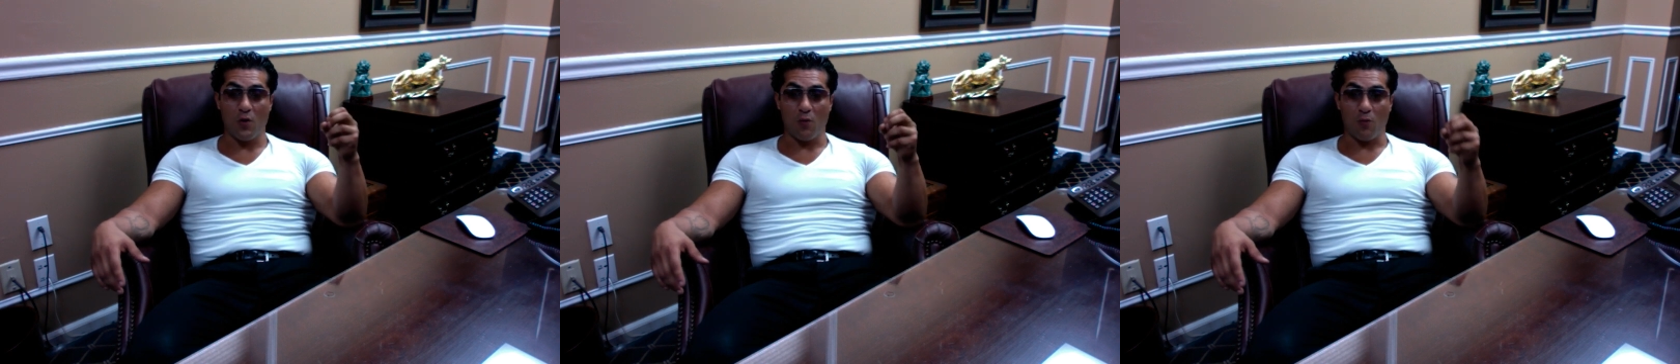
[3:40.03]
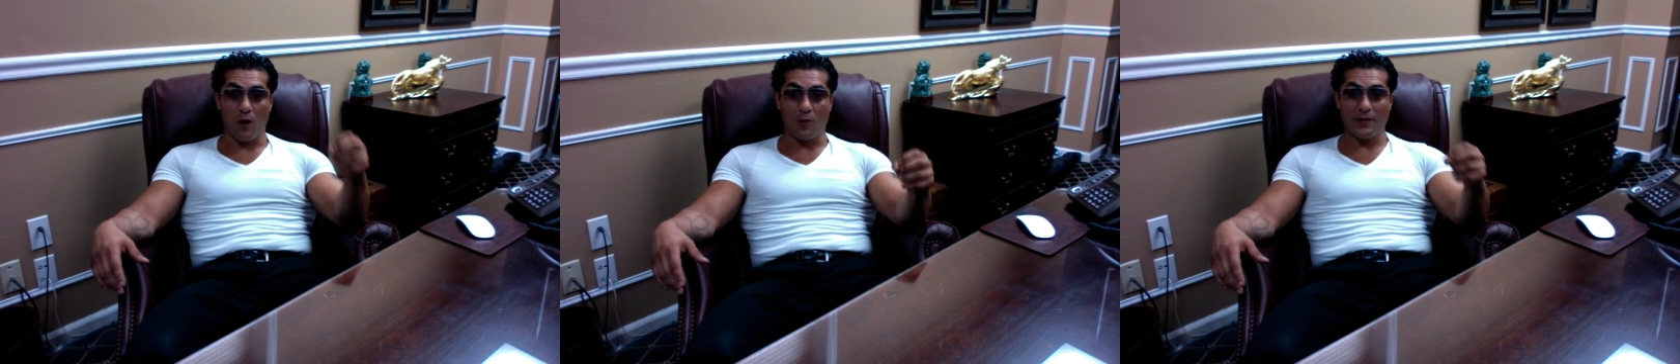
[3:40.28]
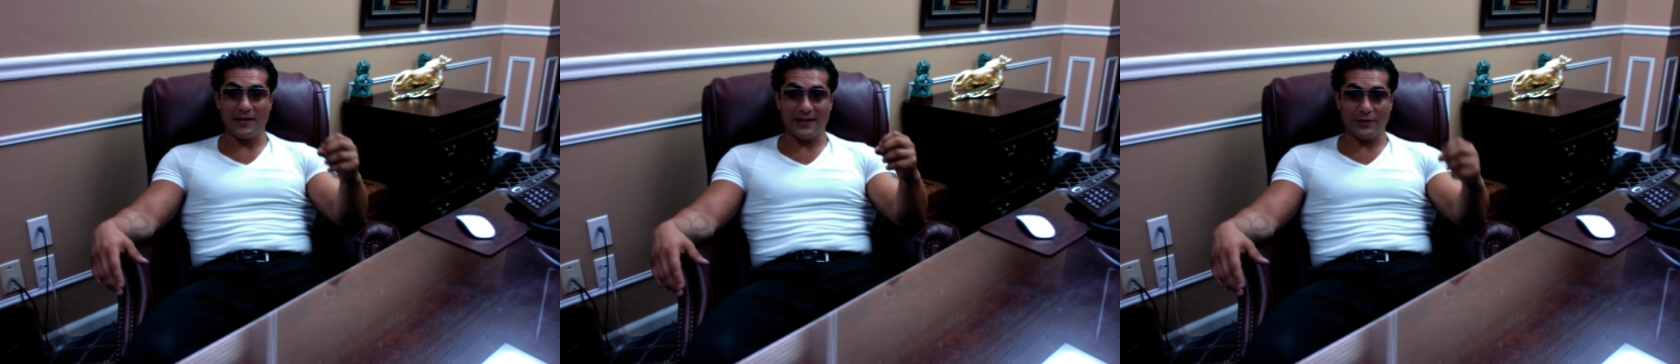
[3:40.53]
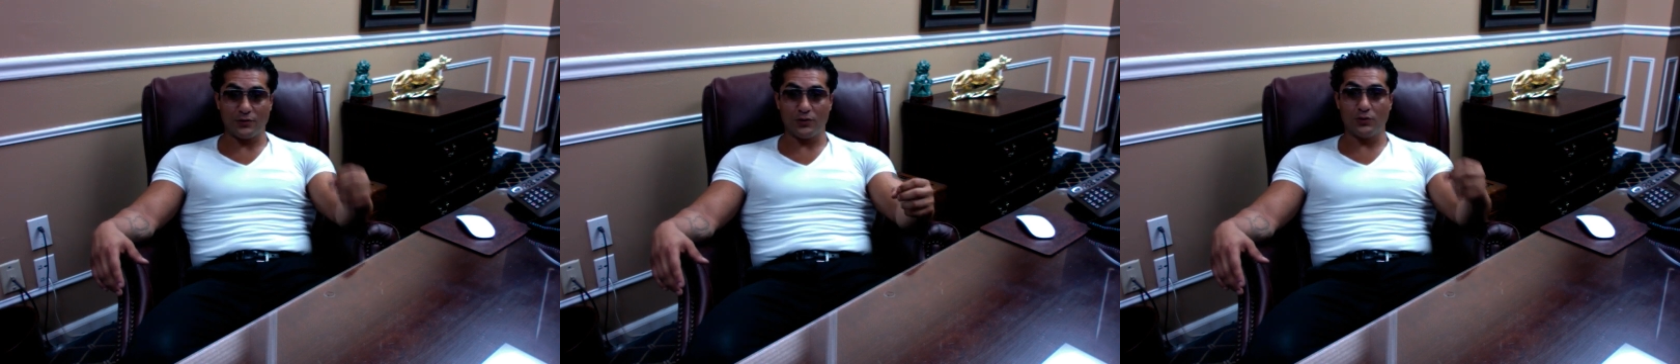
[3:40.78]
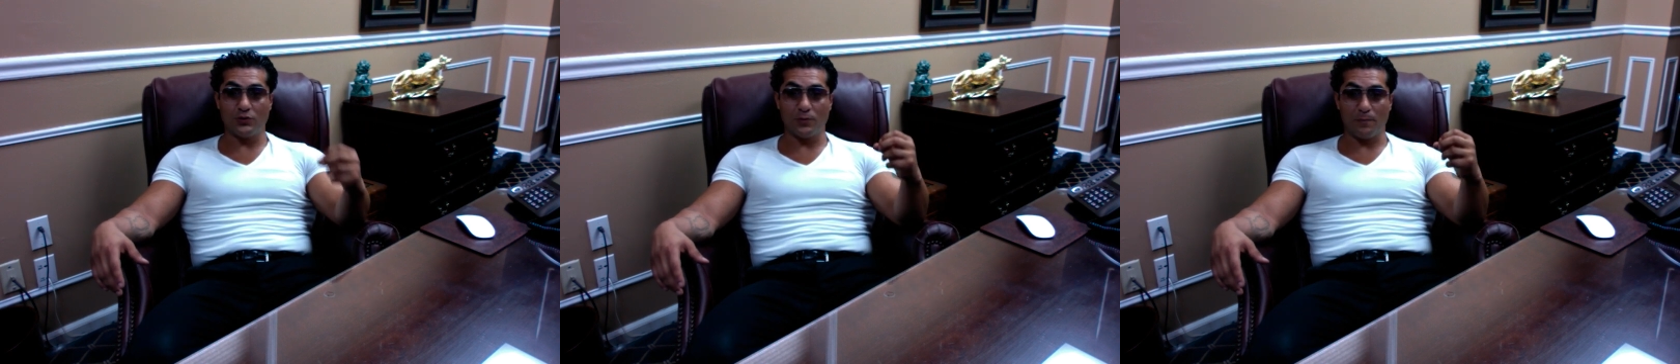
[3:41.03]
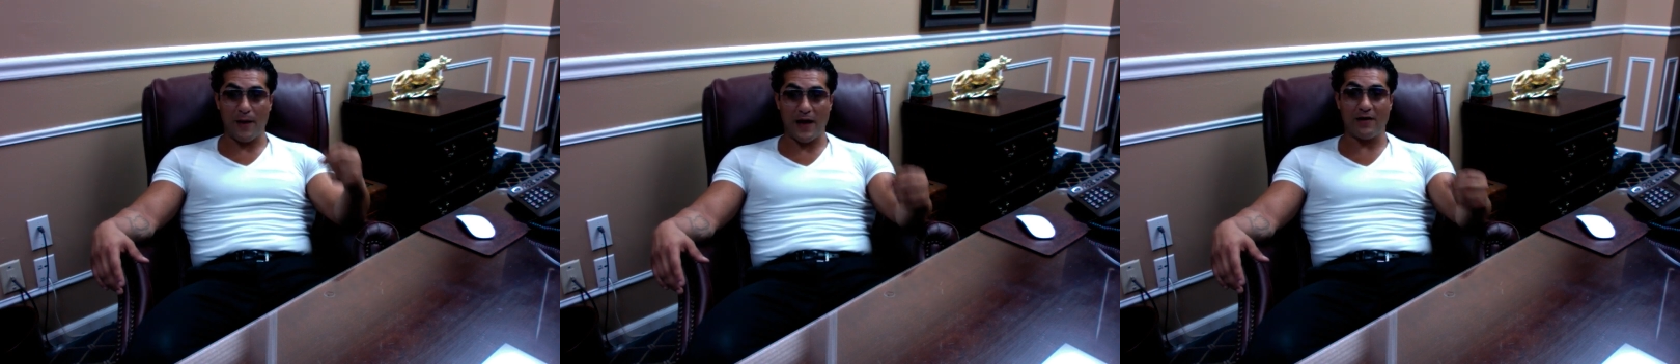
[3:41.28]
what we can do to
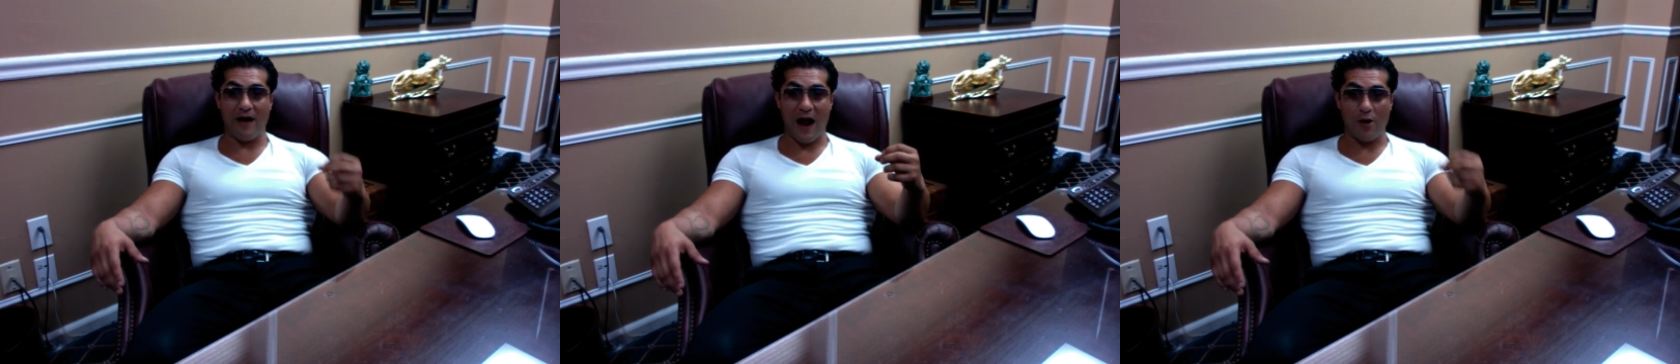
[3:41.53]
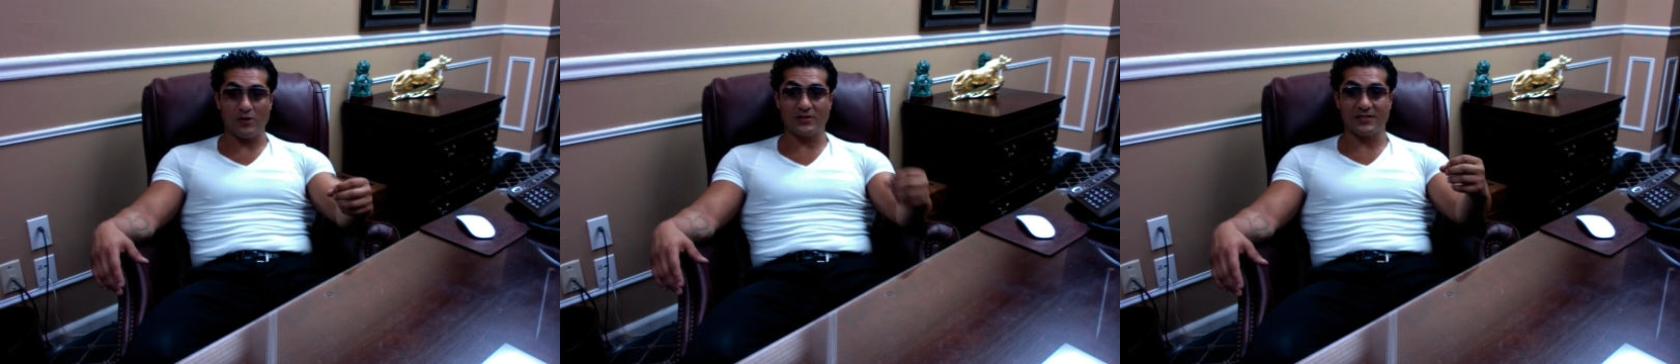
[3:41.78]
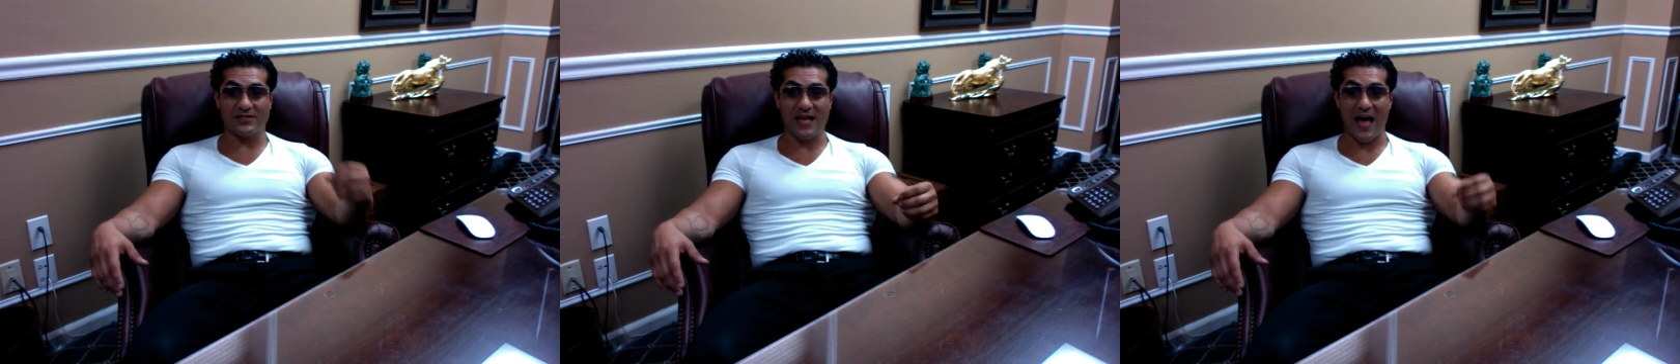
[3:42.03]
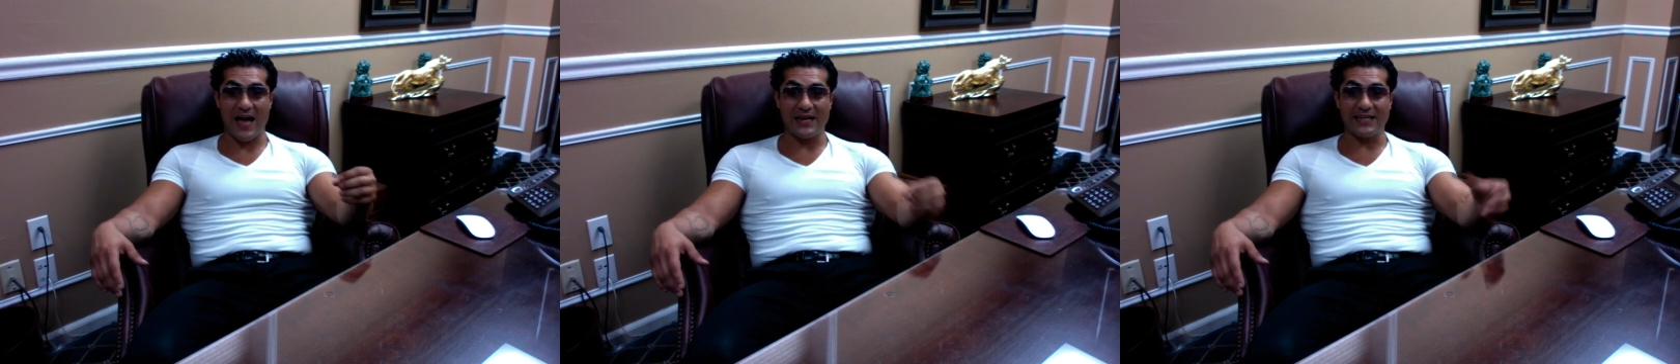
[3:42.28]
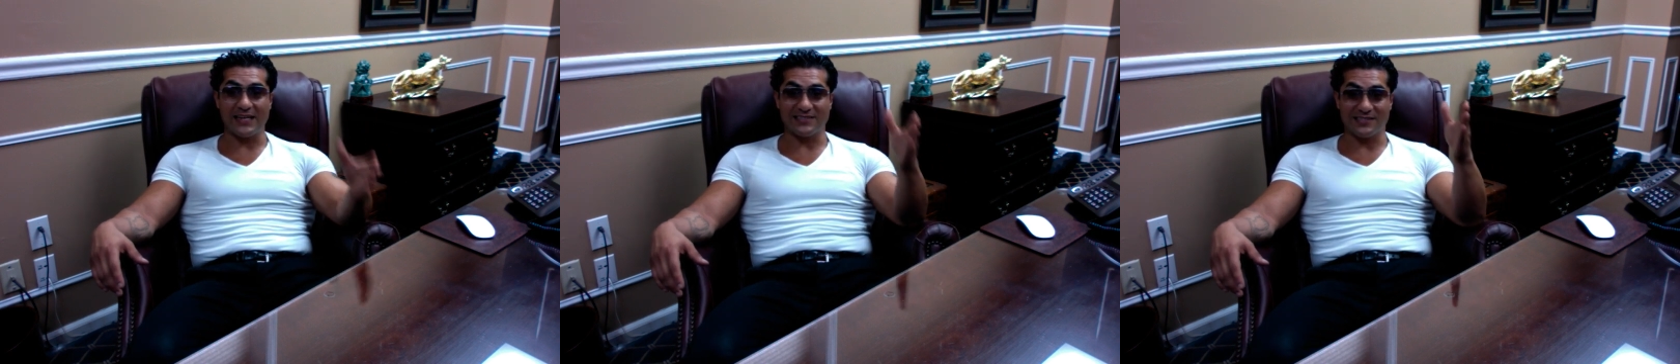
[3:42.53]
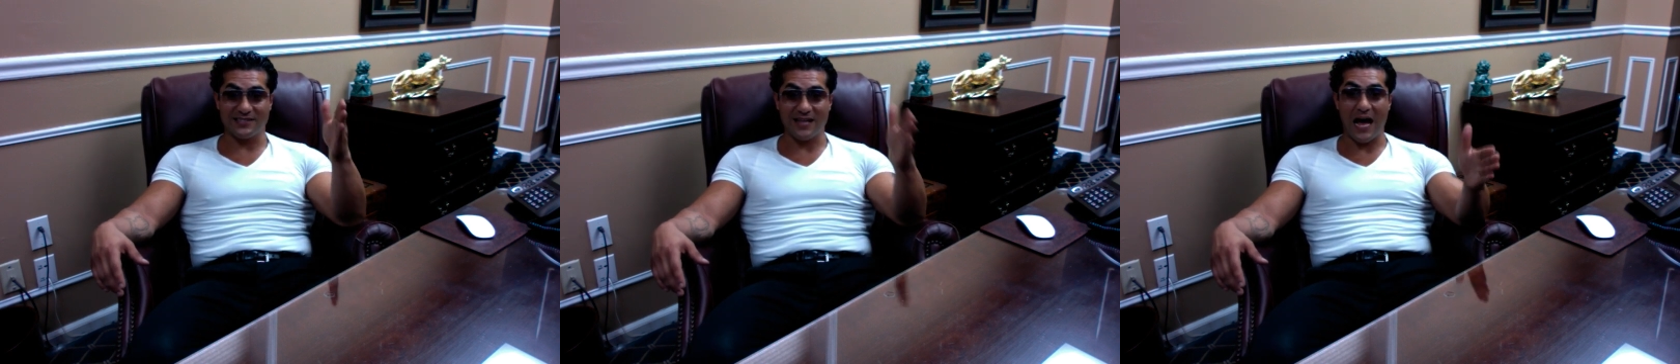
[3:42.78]
better our society and
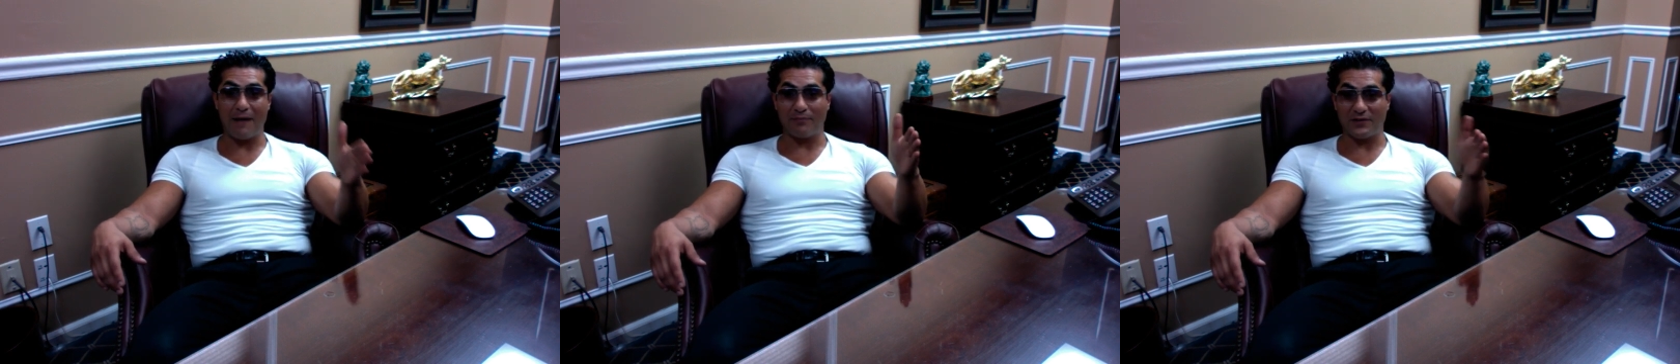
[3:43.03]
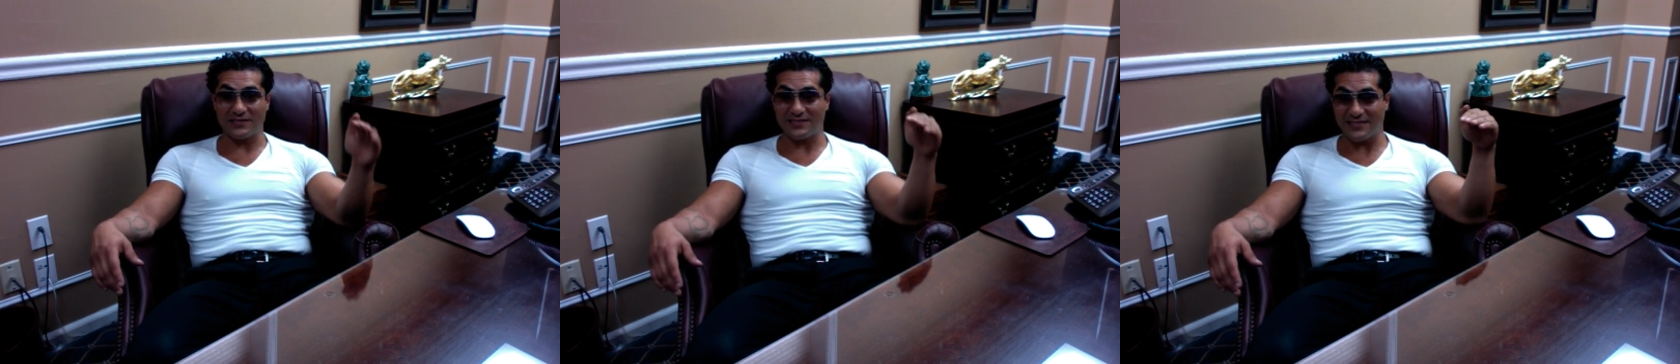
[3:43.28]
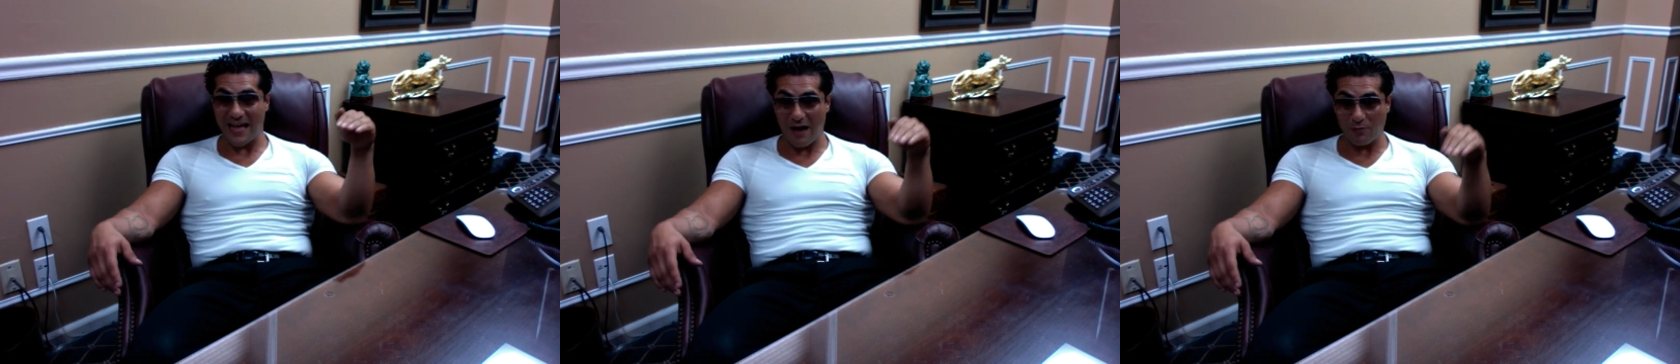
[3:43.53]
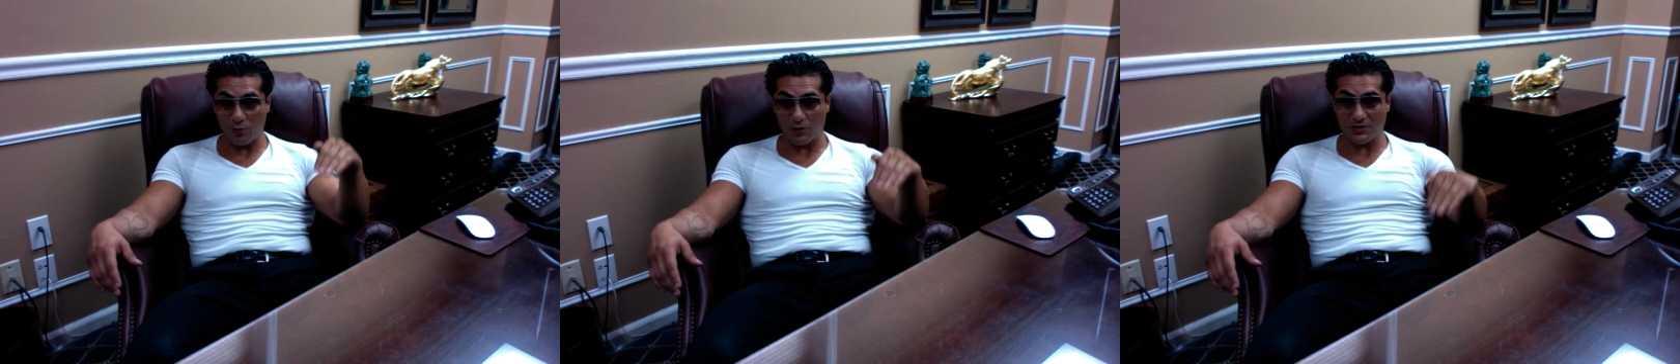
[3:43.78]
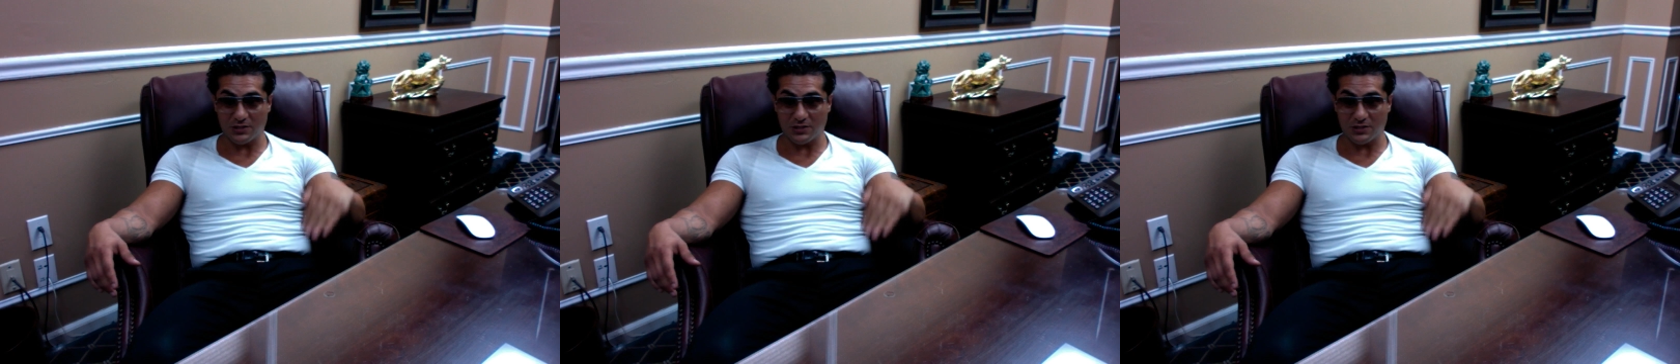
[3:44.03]
stop this downward